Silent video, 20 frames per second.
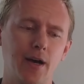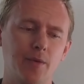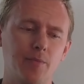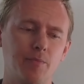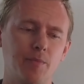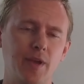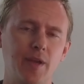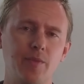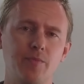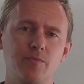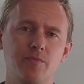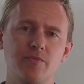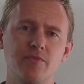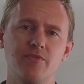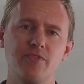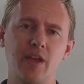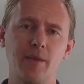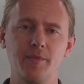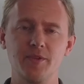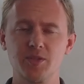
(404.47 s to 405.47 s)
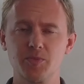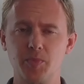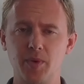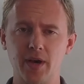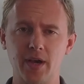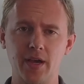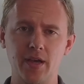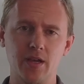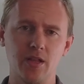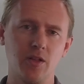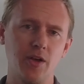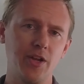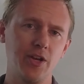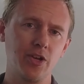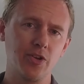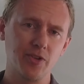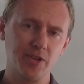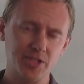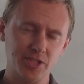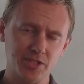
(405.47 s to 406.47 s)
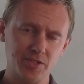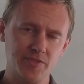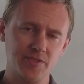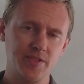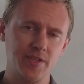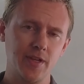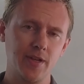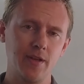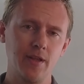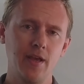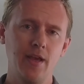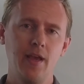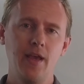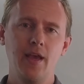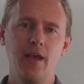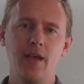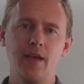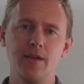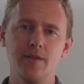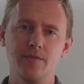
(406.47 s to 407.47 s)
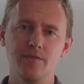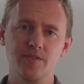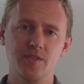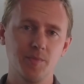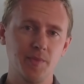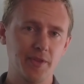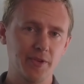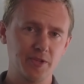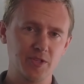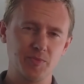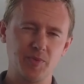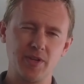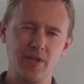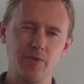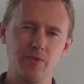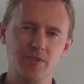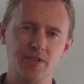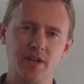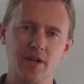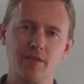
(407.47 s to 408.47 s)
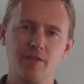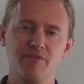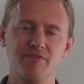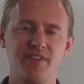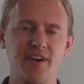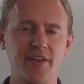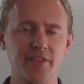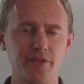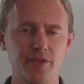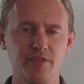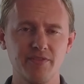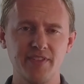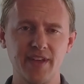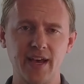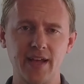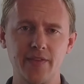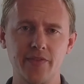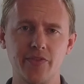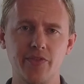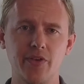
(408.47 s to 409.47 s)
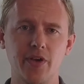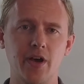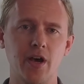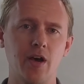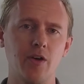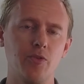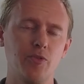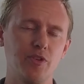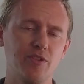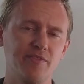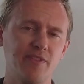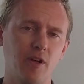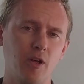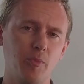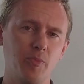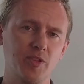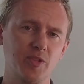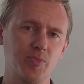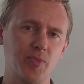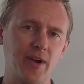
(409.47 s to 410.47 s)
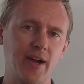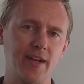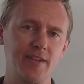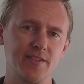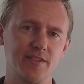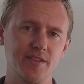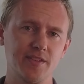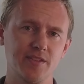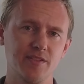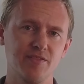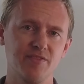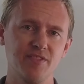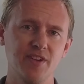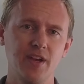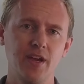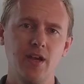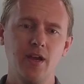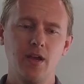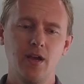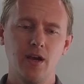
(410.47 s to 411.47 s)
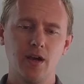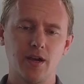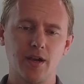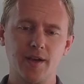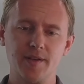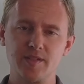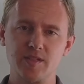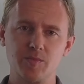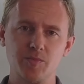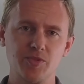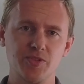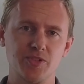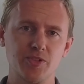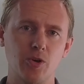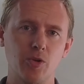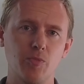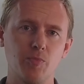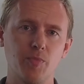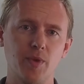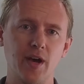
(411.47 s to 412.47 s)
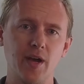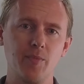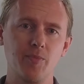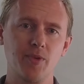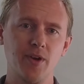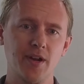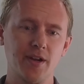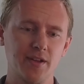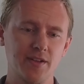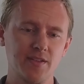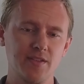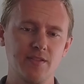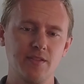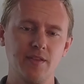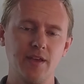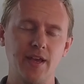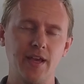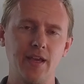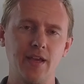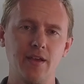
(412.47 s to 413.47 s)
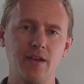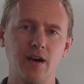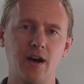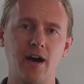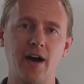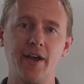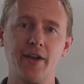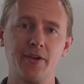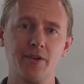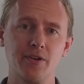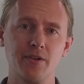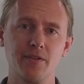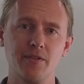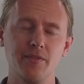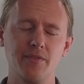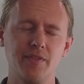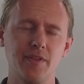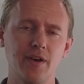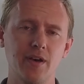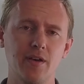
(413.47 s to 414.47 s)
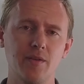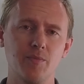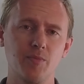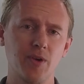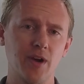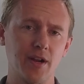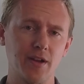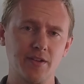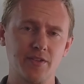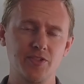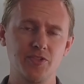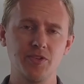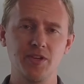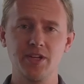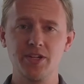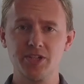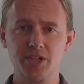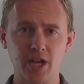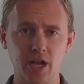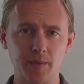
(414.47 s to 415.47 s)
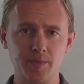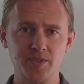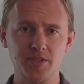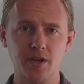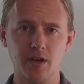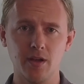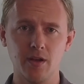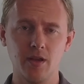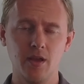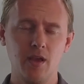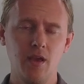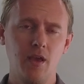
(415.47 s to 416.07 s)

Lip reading: Made famous by Clayton Christensen and some others, but he was kind of the father of that, who developed this process of customers don't buy products, they hire the products to get jobs done.